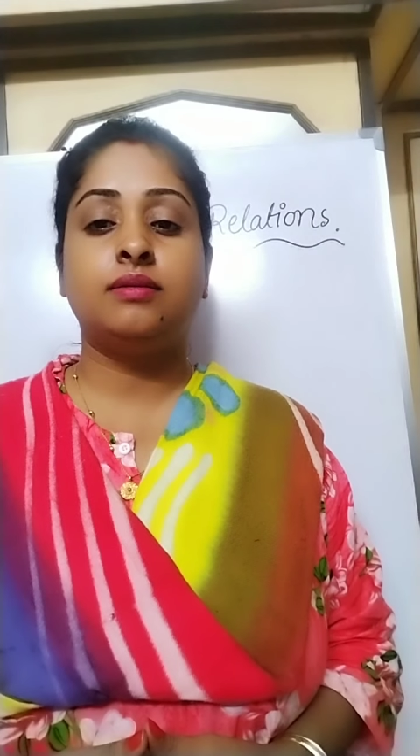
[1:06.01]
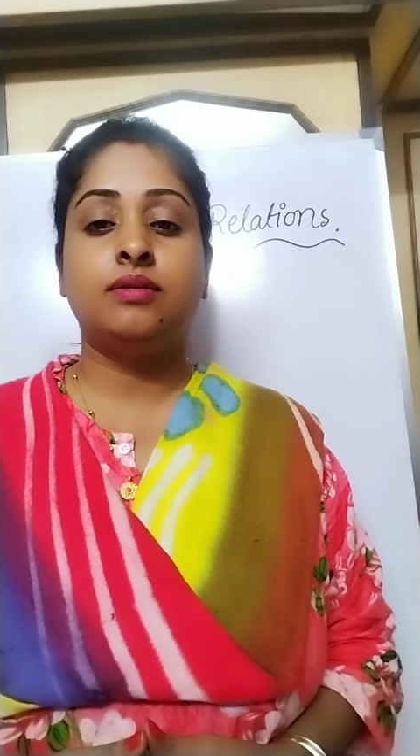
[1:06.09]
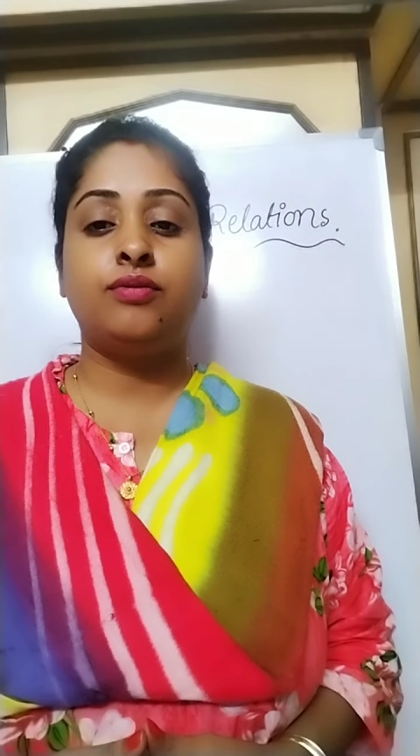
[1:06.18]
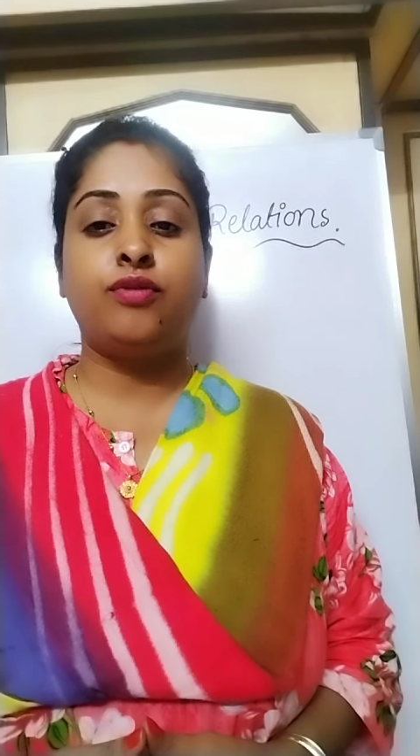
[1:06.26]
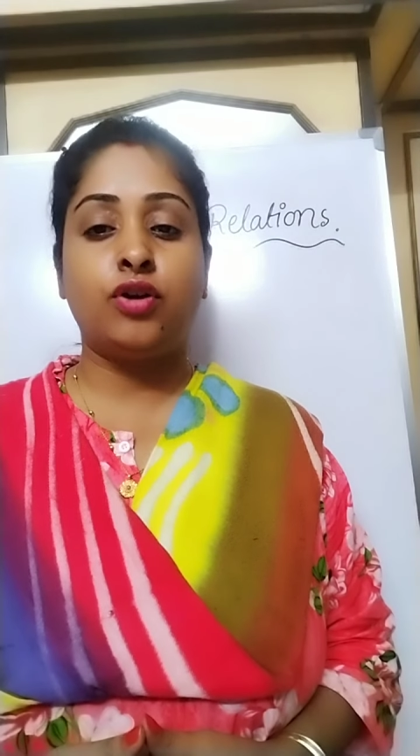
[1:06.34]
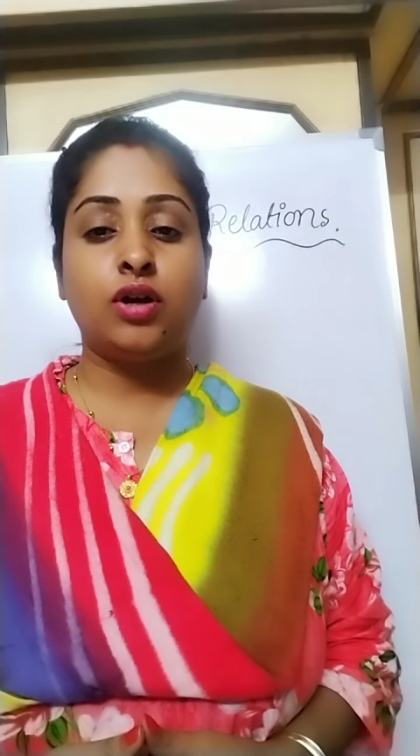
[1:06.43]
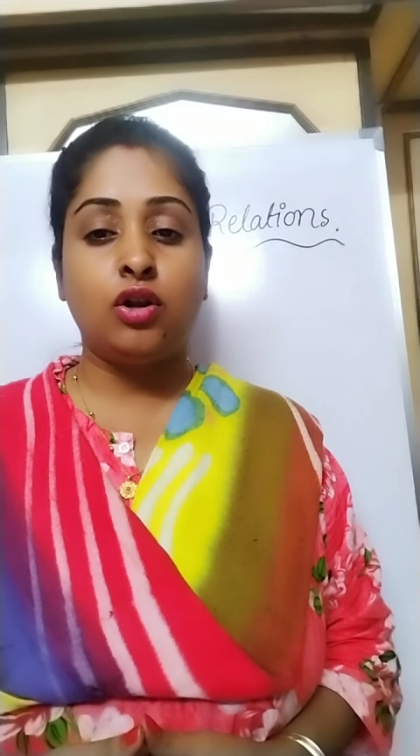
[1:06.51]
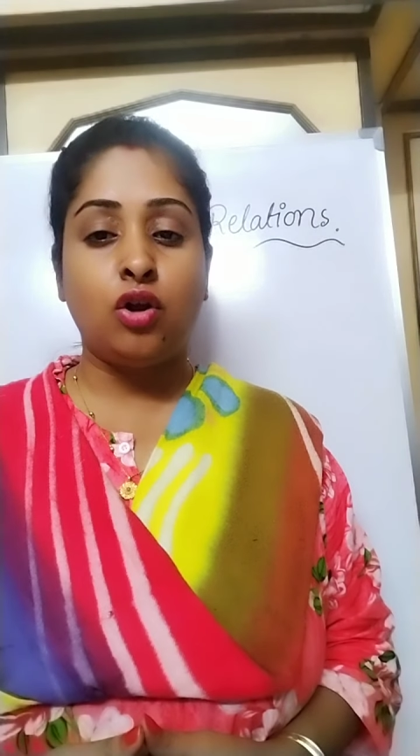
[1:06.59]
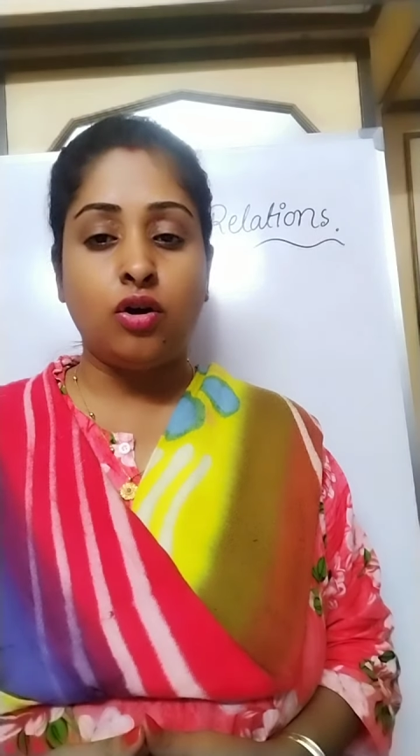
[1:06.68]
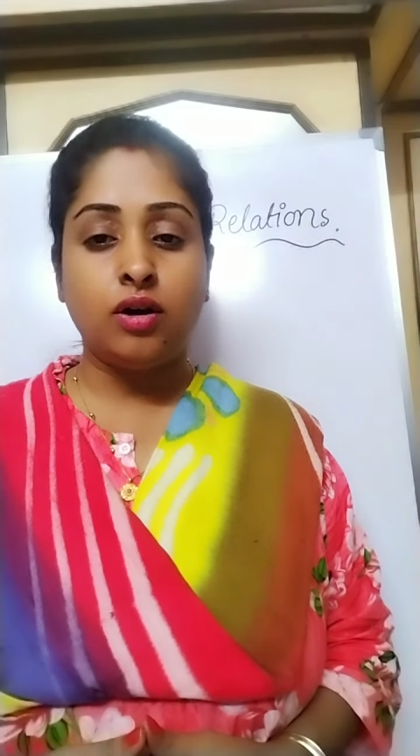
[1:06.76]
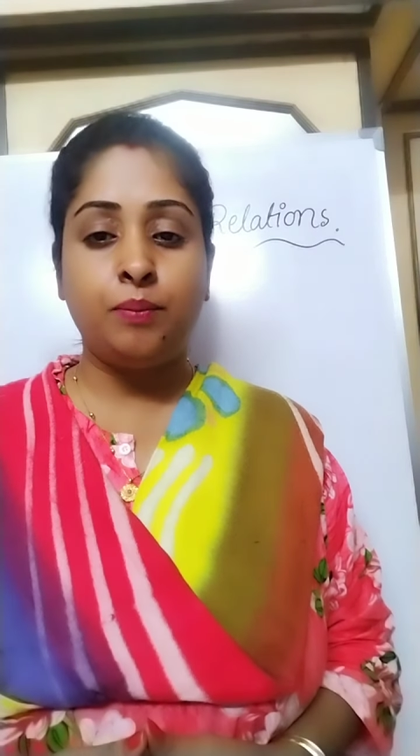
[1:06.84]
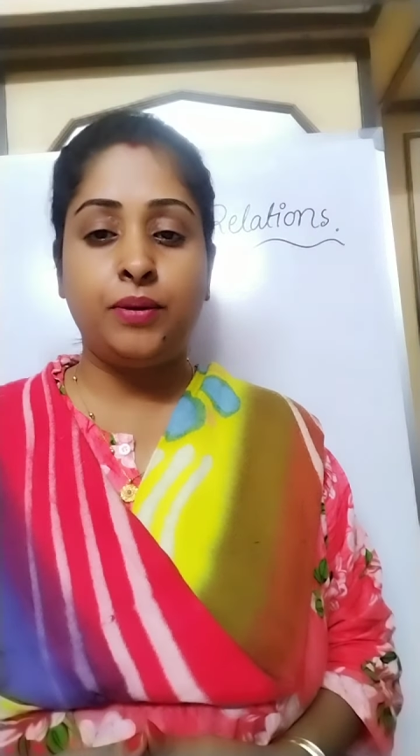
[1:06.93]
for a
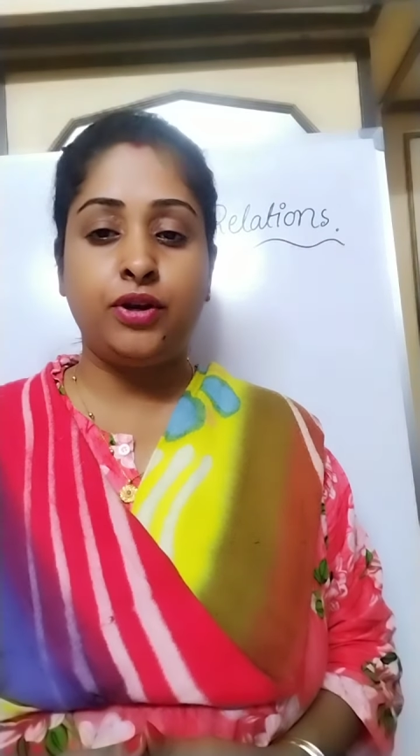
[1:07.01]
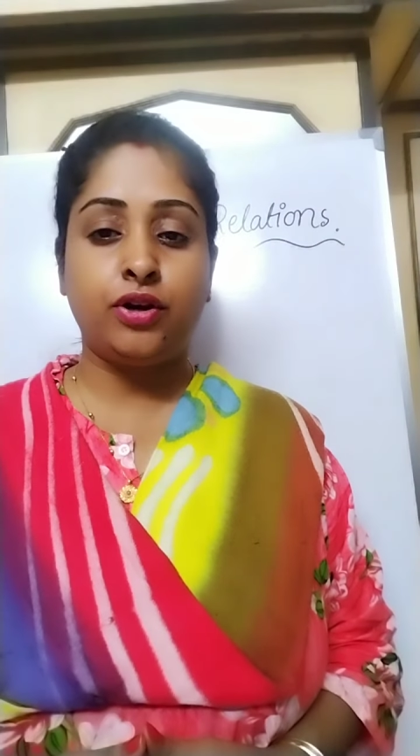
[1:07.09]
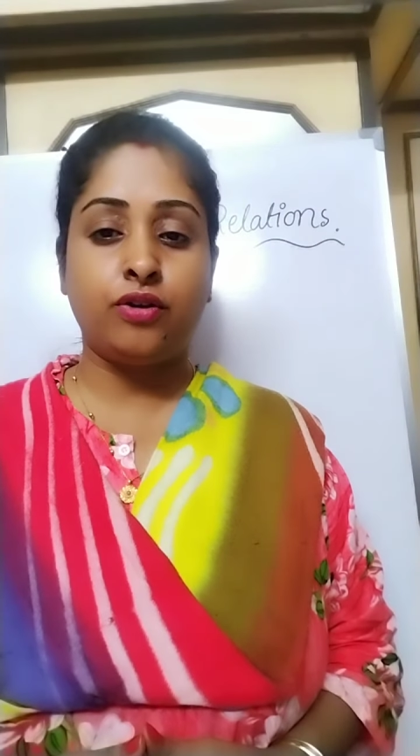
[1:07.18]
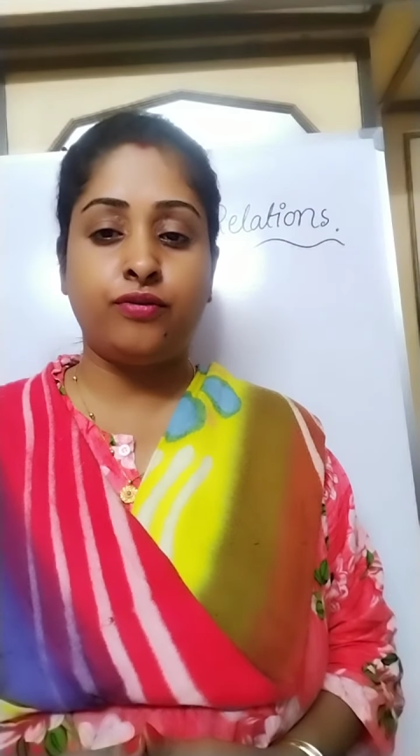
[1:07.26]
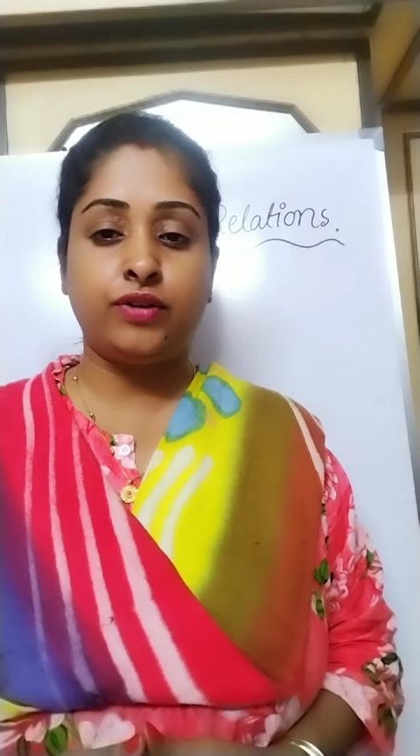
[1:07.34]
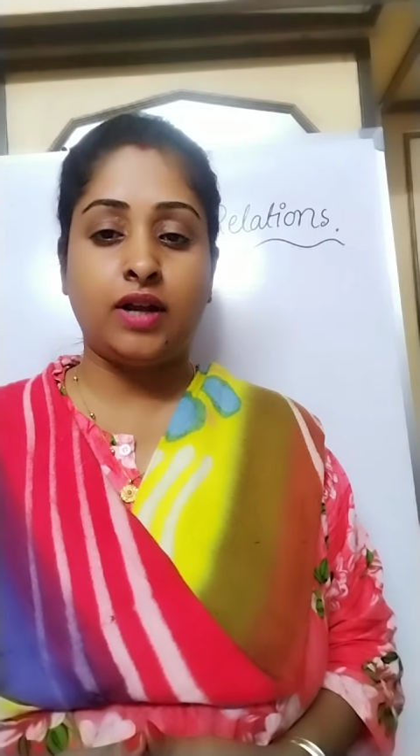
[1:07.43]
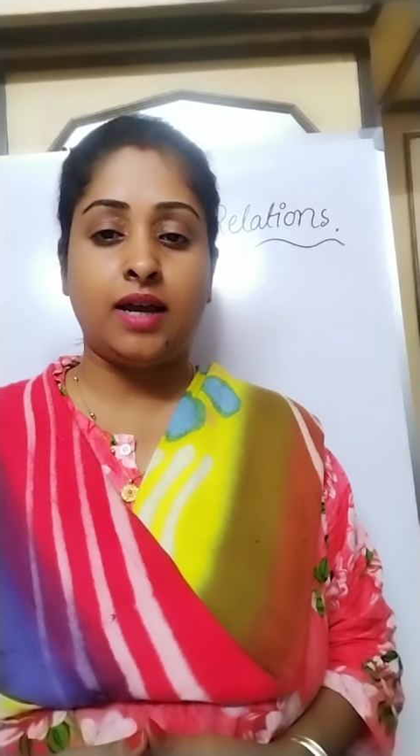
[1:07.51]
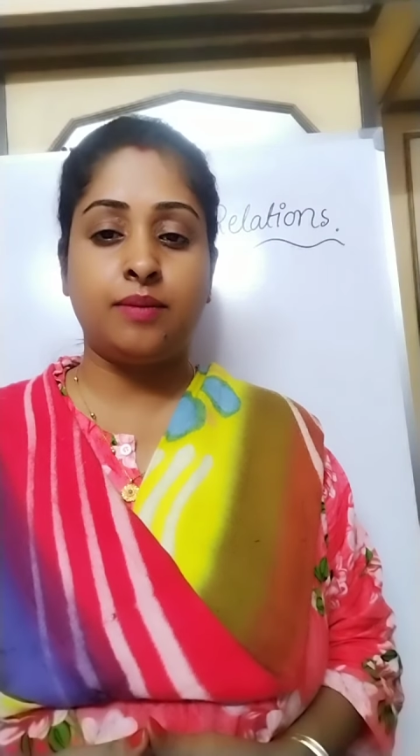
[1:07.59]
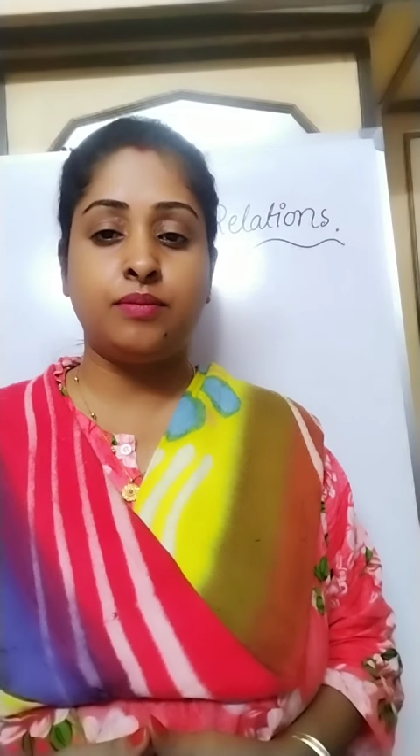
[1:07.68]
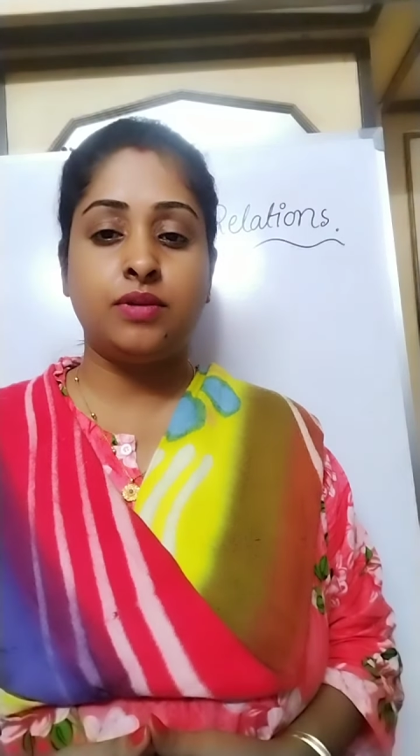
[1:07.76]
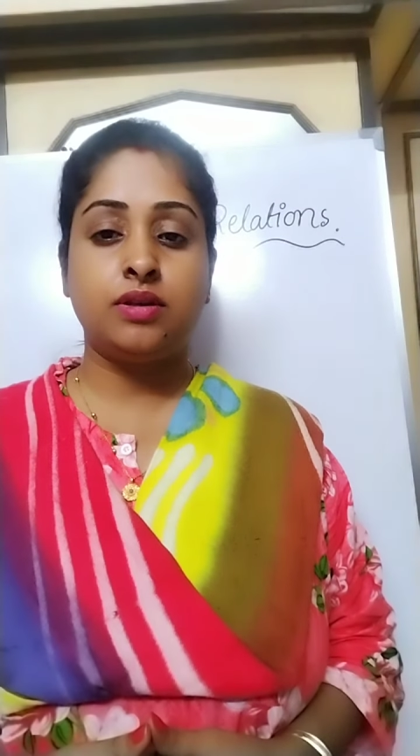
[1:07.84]
longer period of time